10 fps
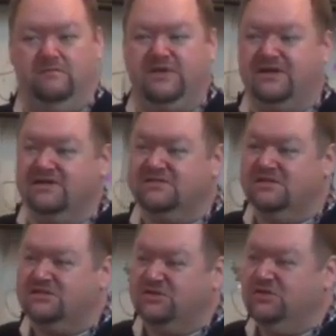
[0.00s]
because
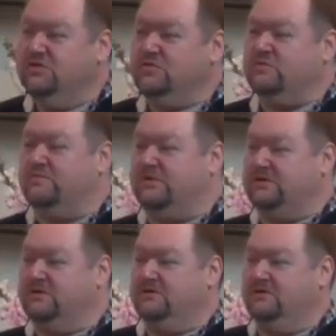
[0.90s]
the tomb
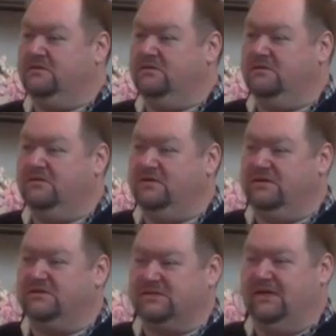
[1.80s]

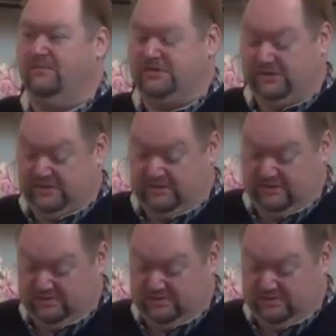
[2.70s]
is empty.